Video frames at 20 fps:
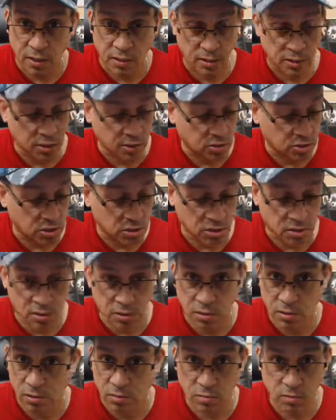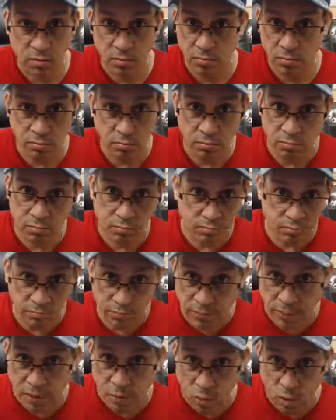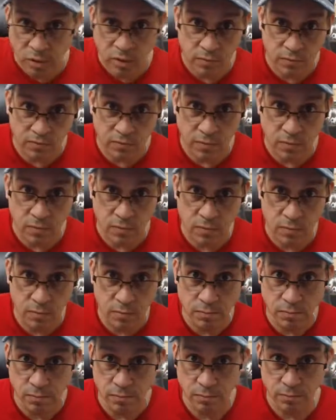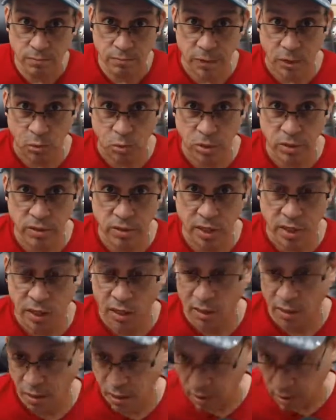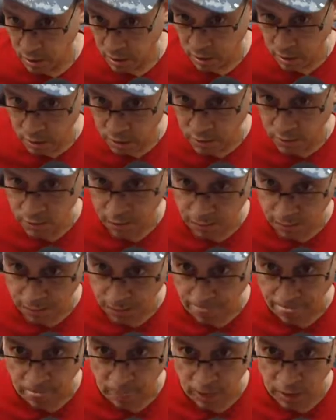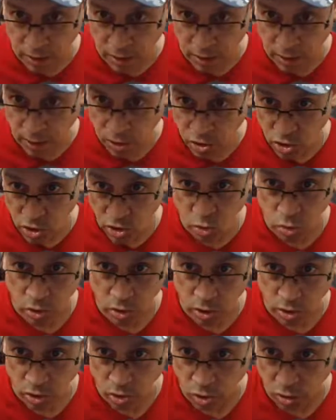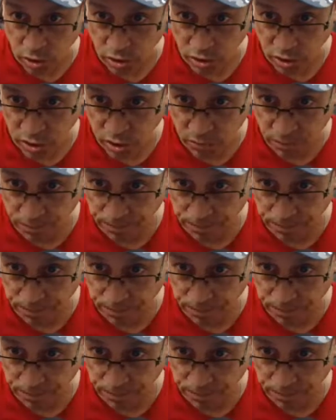And then just by what day? And then just work towards it.